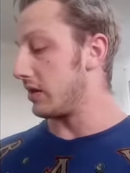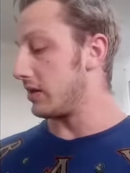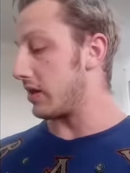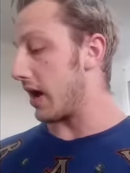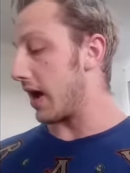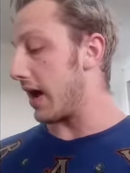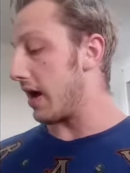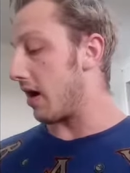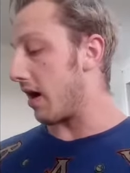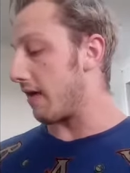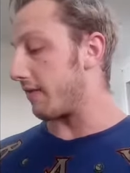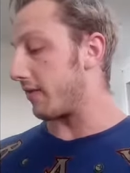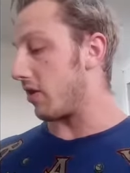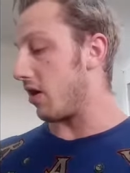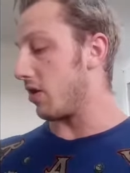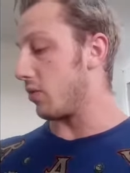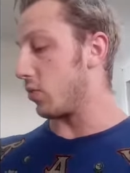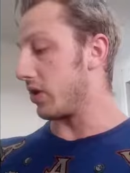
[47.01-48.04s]
Today I've
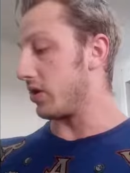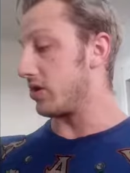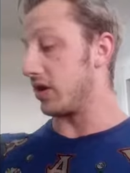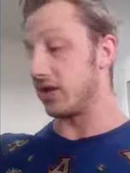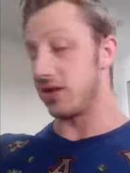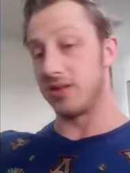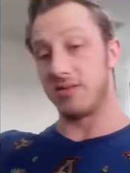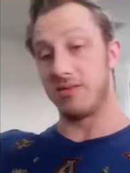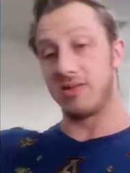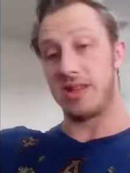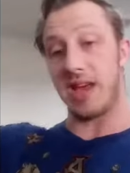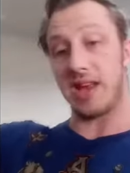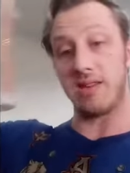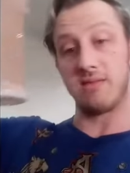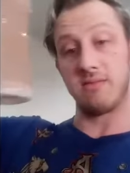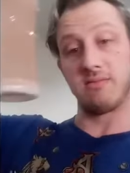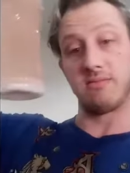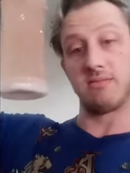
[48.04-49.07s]
gone with just
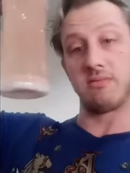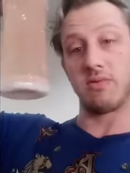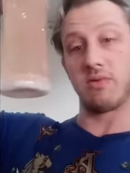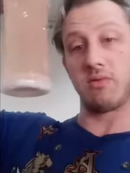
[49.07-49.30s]
10